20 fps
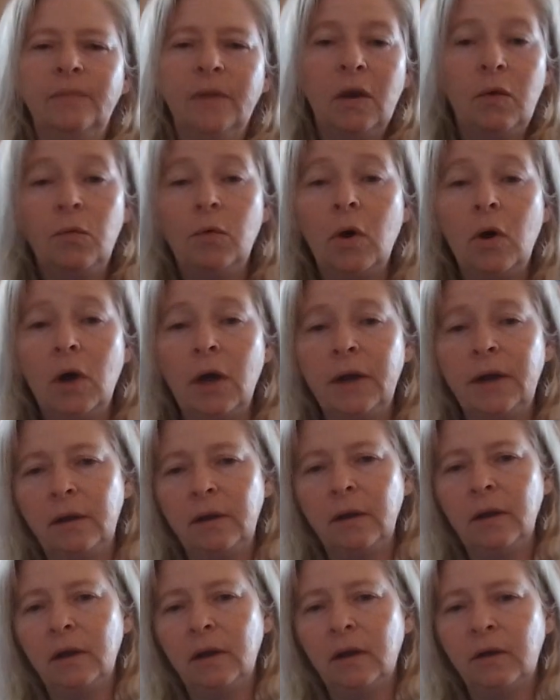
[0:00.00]
A
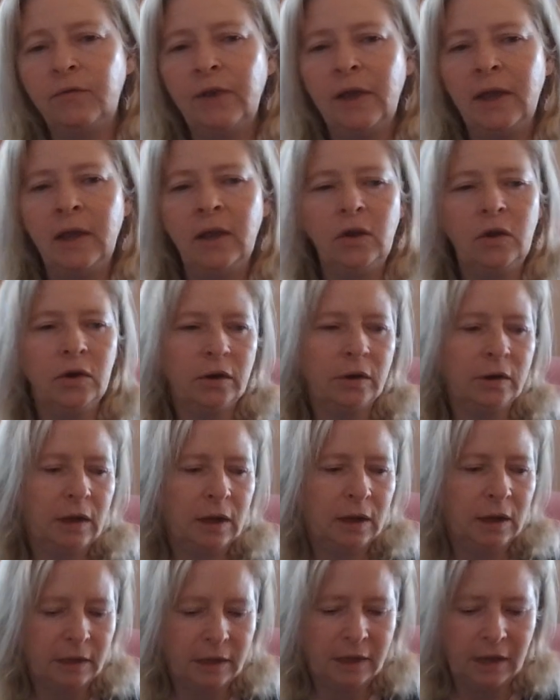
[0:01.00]
rod of anger.
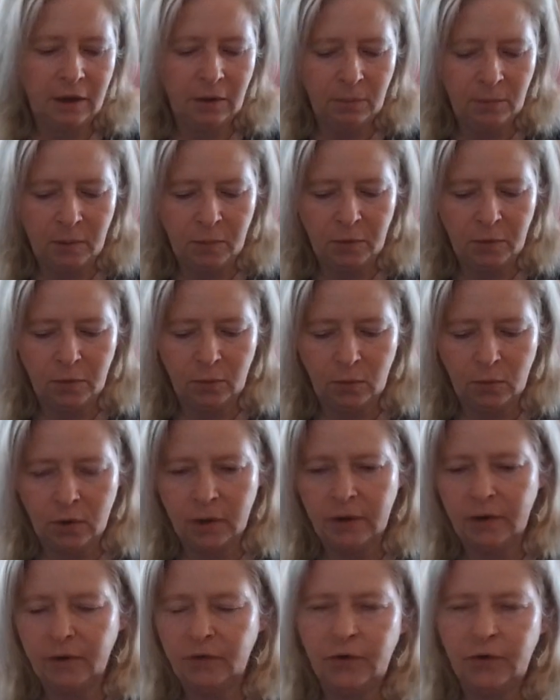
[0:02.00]
Uh, I can't remember the word,